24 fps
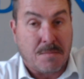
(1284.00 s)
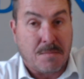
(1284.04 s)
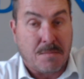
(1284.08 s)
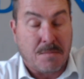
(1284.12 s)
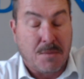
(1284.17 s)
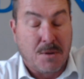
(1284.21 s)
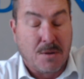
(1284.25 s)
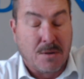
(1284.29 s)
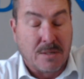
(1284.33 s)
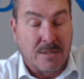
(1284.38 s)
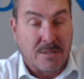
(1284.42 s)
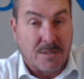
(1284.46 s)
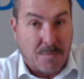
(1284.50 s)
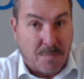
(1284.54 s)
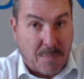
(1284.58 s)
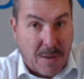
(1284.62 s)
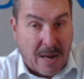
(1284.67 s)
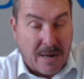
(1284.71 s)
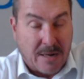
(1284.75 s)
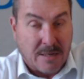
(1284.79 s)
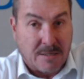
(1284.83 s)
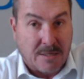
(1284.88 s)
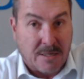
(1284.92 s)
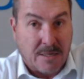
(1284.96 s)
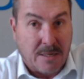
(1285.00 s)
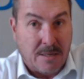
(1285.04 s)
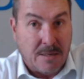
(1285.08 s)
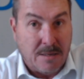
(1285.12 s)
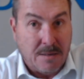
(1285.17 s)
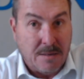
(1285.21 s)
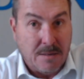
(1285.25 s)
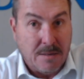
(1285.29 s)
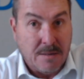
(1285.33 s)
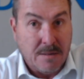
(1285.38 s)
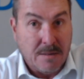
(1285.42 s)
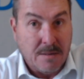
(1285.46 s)
municipality
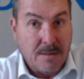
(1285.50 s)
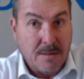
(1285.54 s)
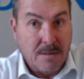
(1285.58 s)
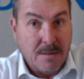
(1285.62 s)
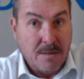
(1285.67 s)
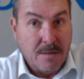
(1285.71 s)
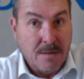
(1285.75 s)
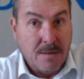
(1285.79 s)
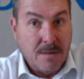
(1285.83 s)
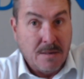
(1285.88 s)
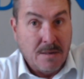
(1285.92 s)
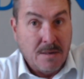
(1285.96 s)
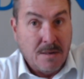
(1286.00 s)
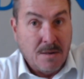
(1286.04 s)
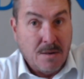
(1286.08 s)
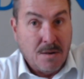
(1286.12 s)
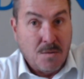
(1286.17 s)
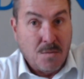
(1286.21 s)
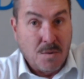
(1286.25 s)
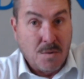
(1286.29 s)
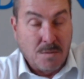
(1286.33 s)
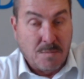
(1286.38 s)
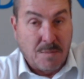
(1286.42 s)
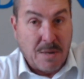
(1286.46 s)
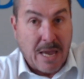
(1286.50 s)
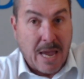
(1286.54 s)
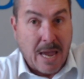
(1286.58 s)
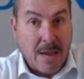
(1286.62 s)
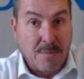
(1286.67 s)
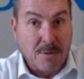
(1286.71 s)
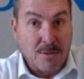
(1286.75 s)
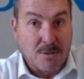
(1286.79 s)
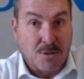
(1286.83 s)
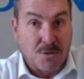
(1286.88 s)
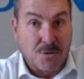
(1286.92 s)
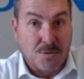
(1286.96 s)
will be
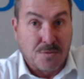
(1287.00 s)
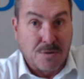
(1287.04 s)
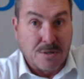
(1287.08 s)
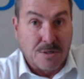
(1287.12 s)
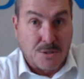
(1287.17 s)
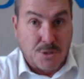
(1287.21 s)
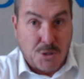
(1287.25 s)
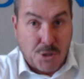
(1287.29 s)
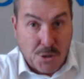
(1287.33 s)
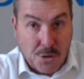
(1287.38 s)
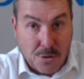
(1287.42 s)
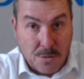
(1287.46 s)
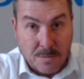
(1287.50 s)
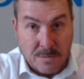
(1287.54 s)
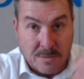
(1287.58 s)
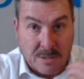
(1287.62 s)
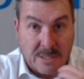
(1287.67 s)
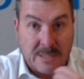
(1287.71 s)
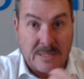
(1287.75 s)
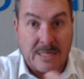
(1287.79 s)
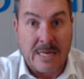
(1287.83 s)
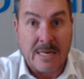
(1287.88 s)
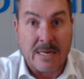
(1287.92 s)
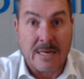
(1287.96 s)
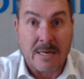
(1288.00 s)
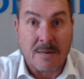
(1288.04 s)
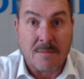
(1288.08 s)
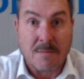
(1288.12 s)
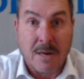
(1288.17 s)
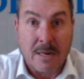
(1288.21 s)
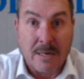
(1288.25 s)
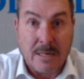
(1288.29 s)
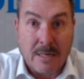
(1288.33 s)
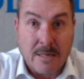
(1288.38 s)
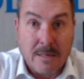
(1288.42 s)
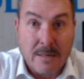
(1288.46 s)
able to resume stealing
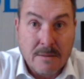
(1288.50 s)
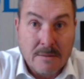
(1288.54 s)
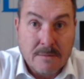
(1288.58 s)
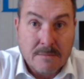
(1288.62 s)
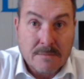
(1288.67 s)
money.